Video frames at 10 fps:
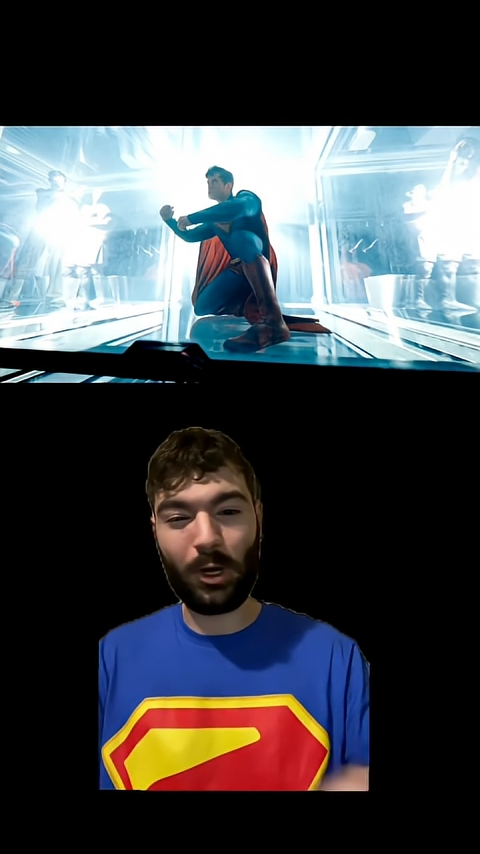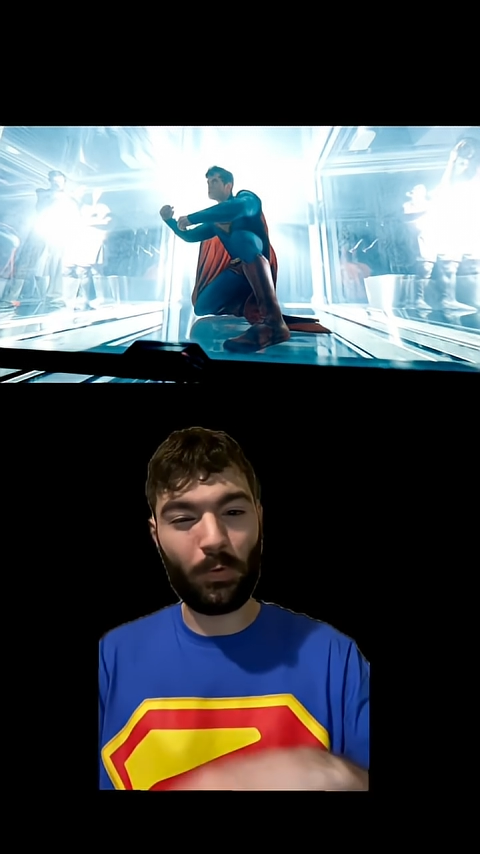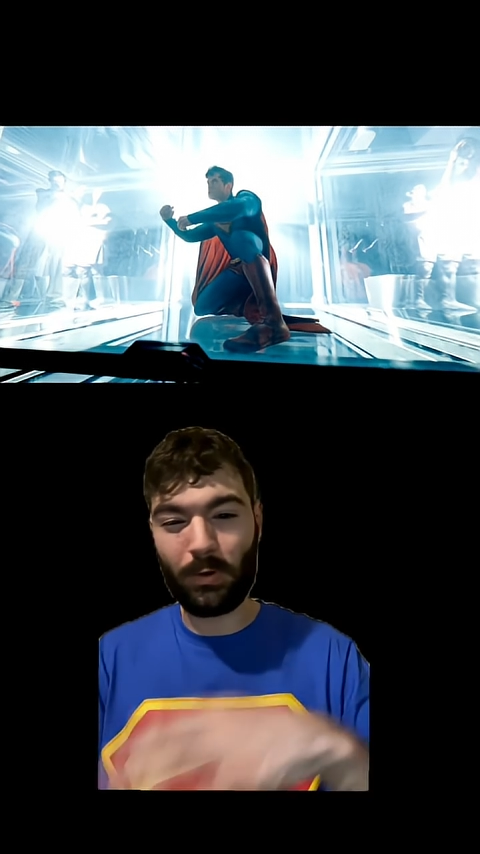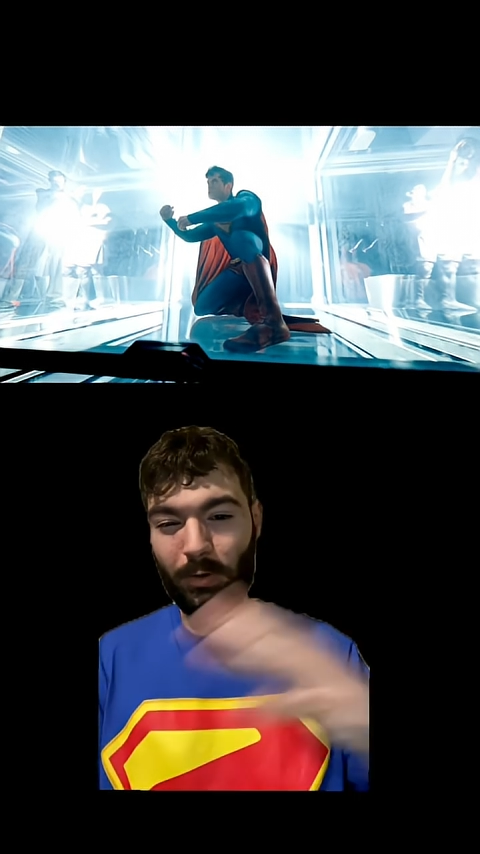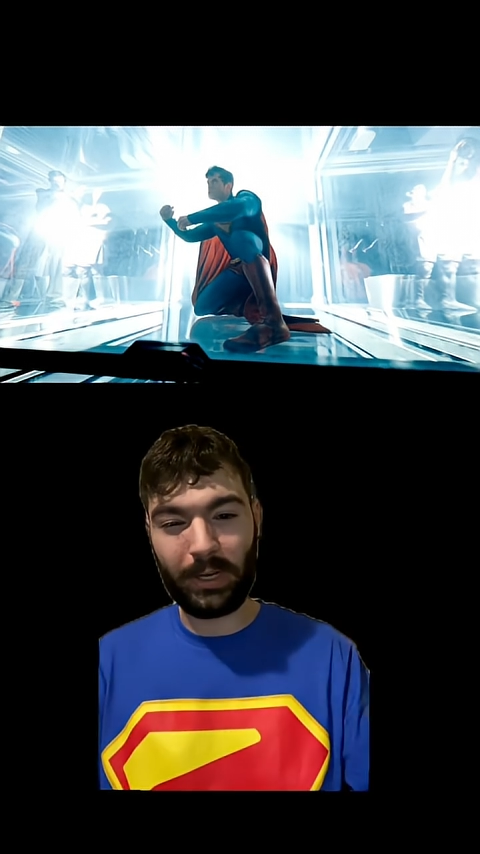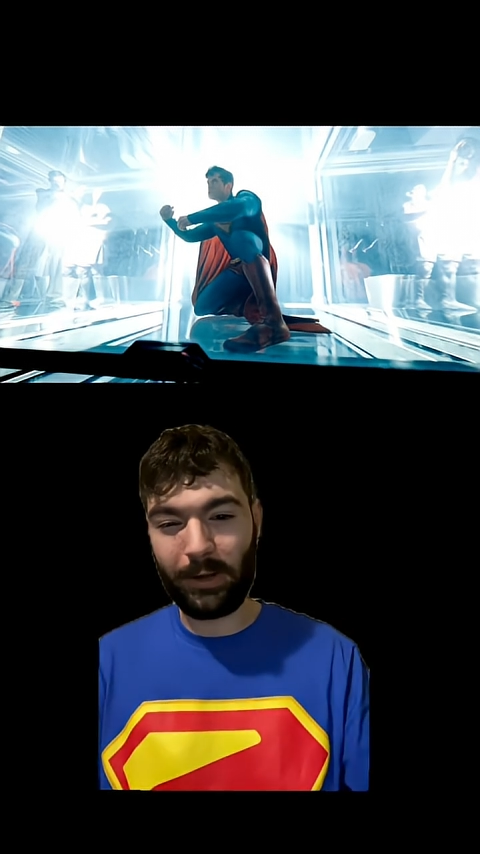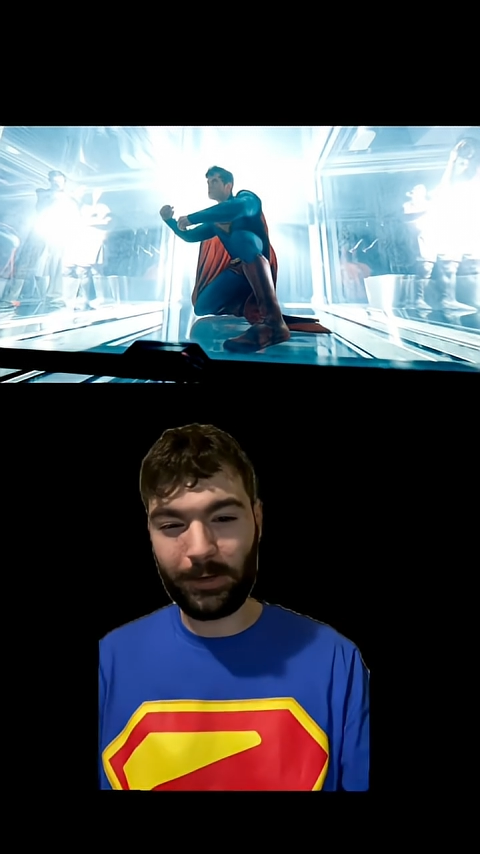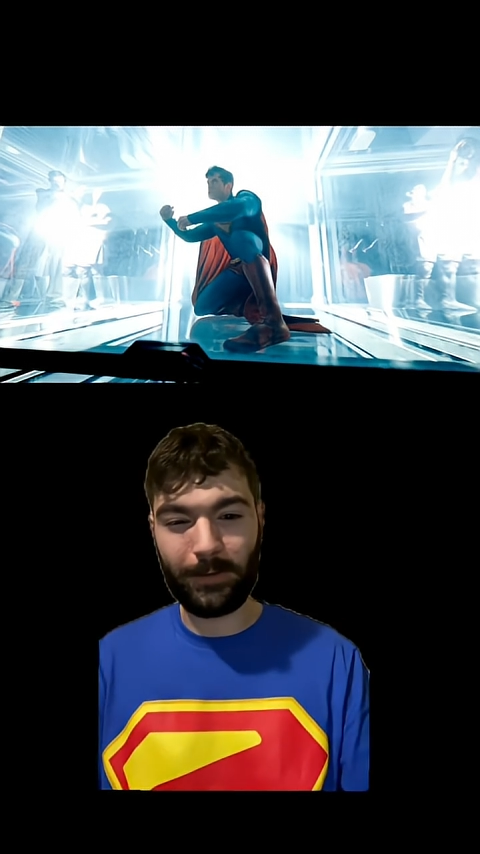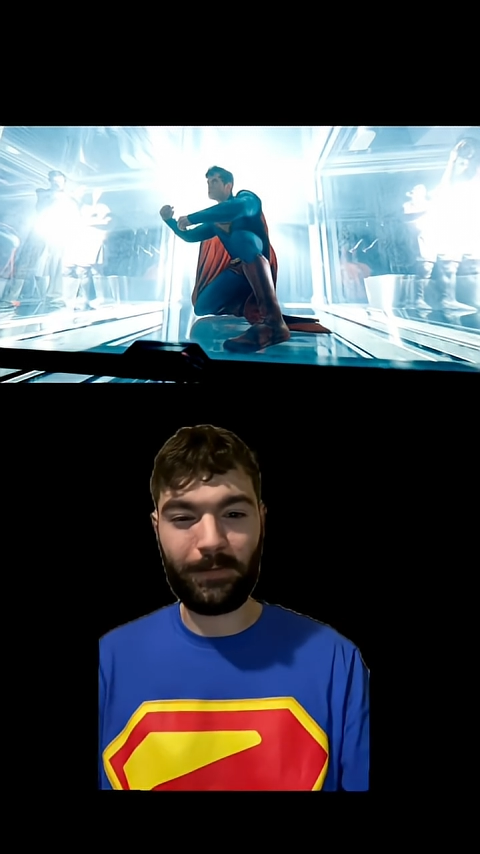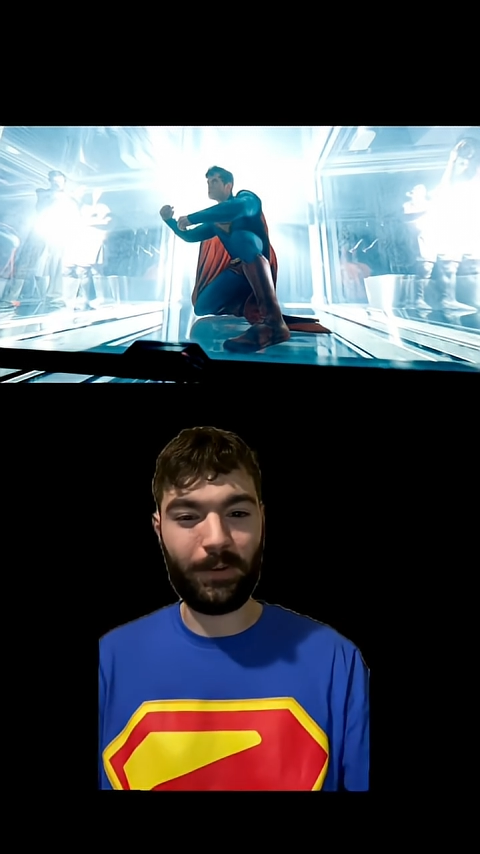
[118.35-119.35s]
overall
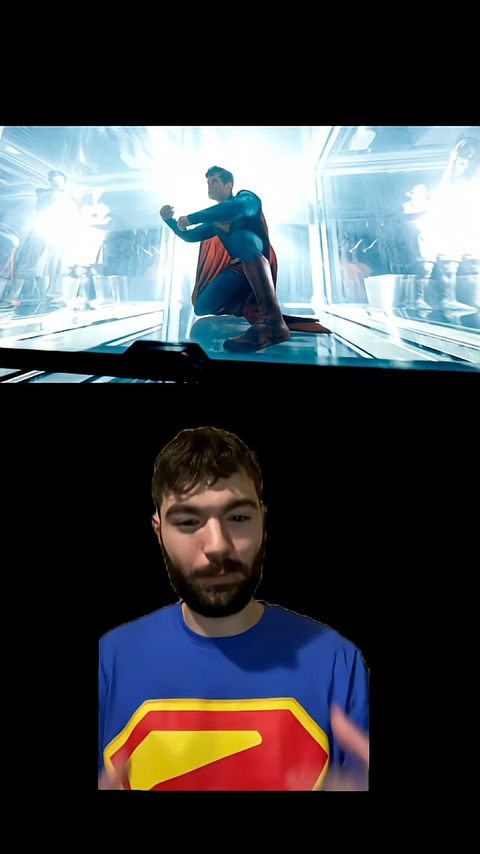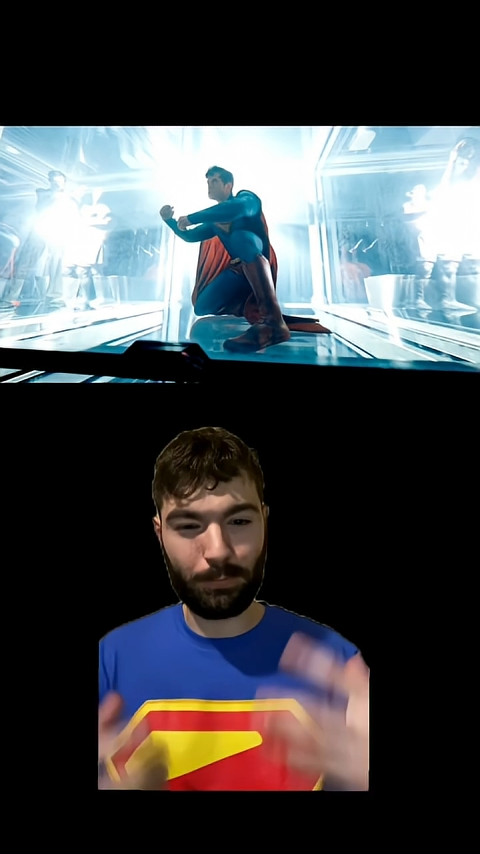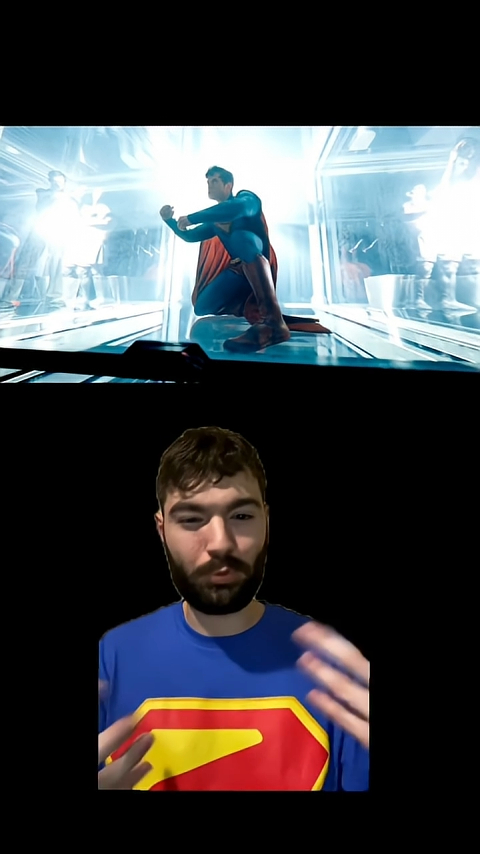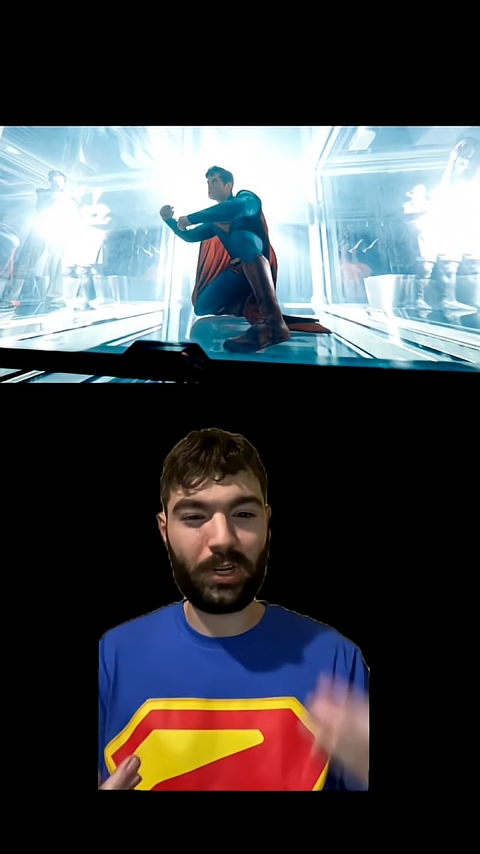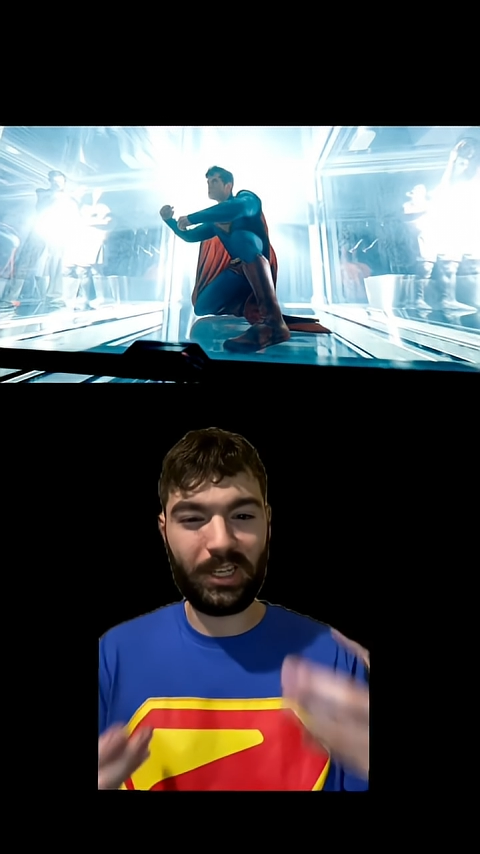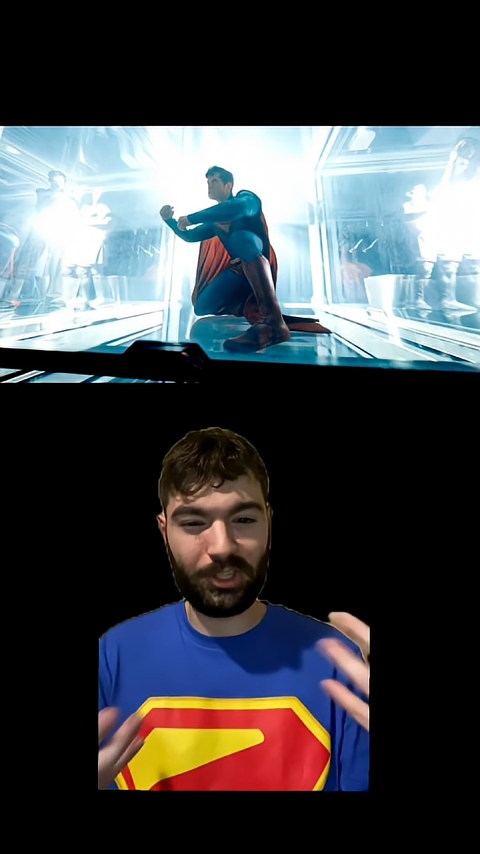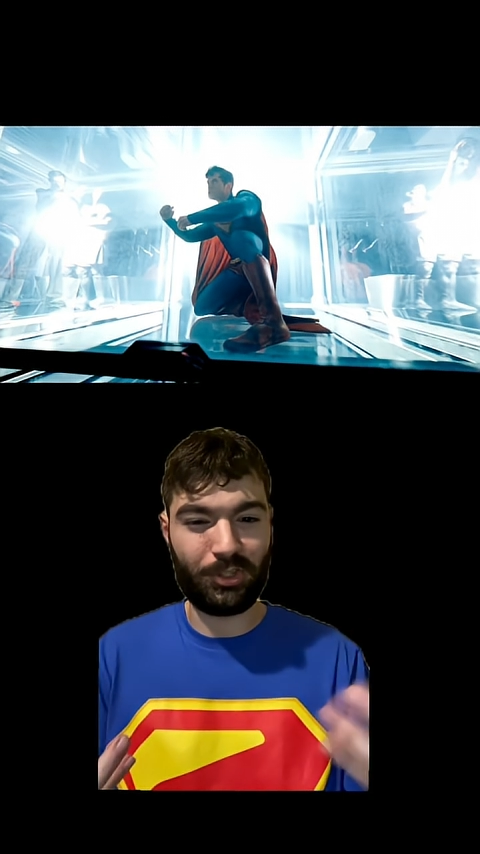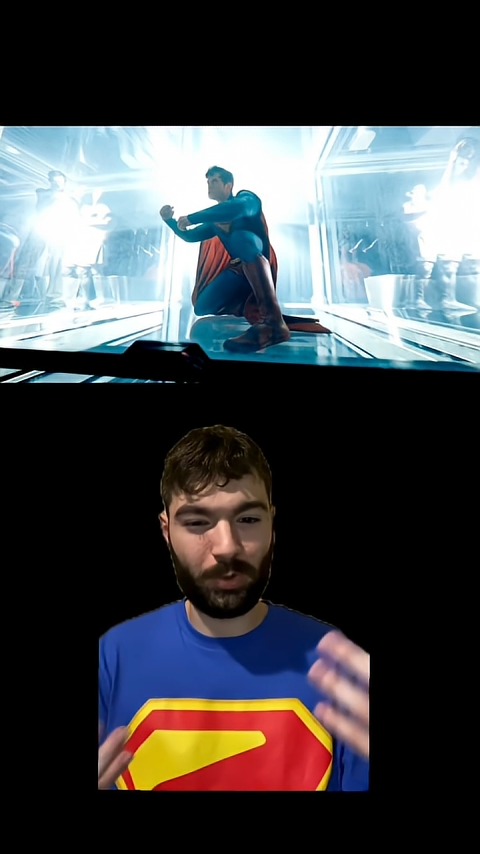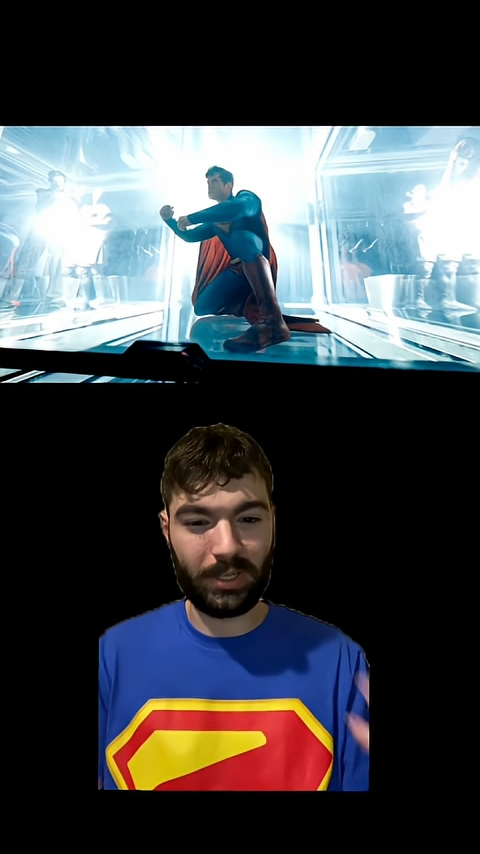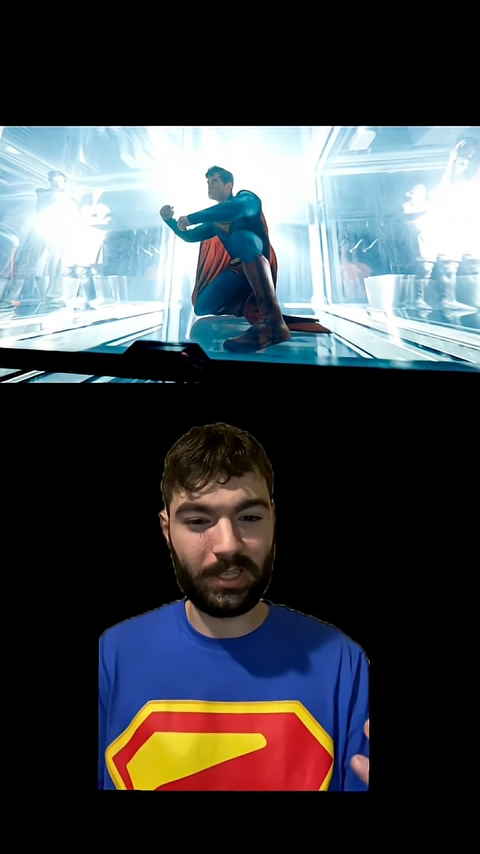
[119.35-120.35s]
narrative feel pretty
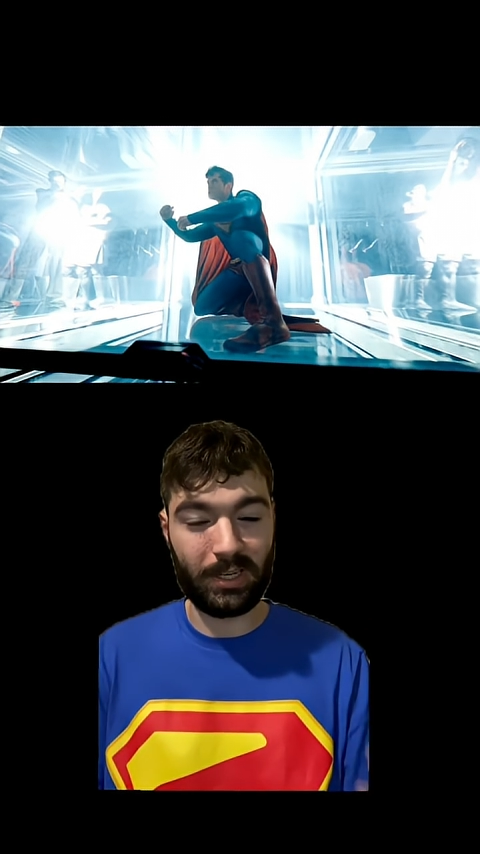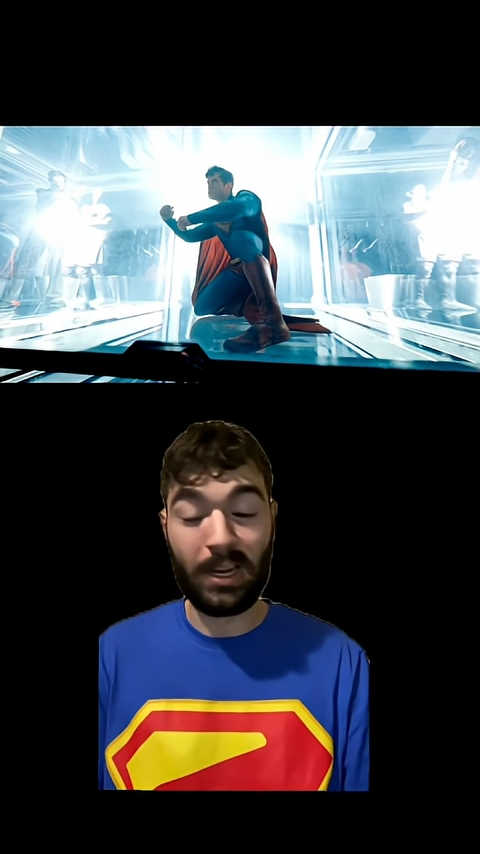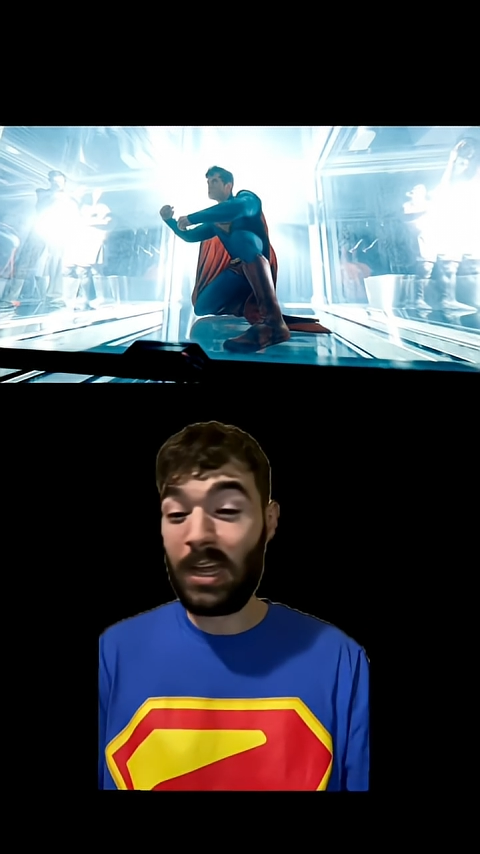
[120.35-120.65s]
disjointed.